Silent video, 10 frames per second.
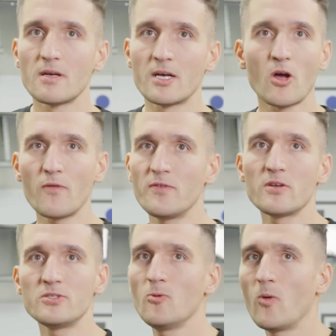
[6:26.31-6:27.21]
as often
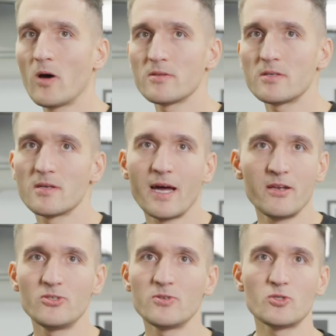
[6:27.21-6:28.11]
as you want, and
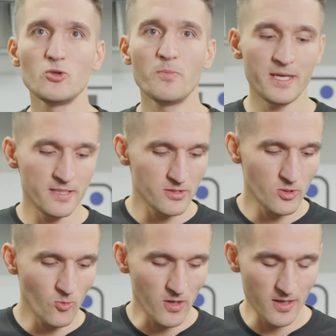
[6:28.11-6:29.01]
it's just super easy
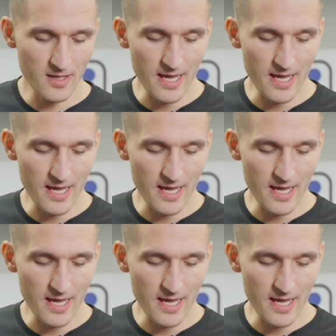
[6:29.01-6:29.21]
to work.